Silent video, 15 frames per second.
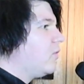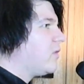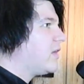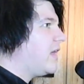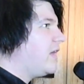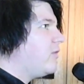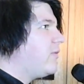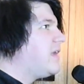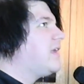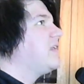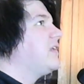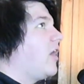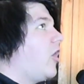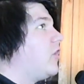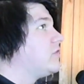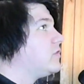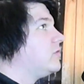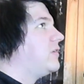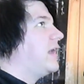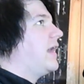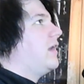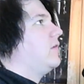we can
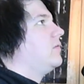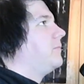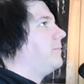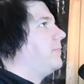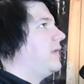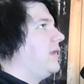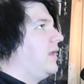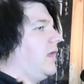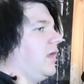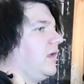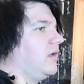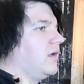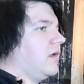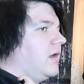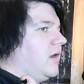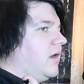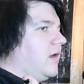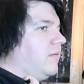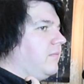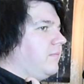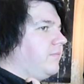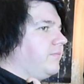also now being
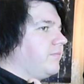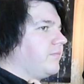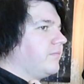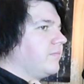on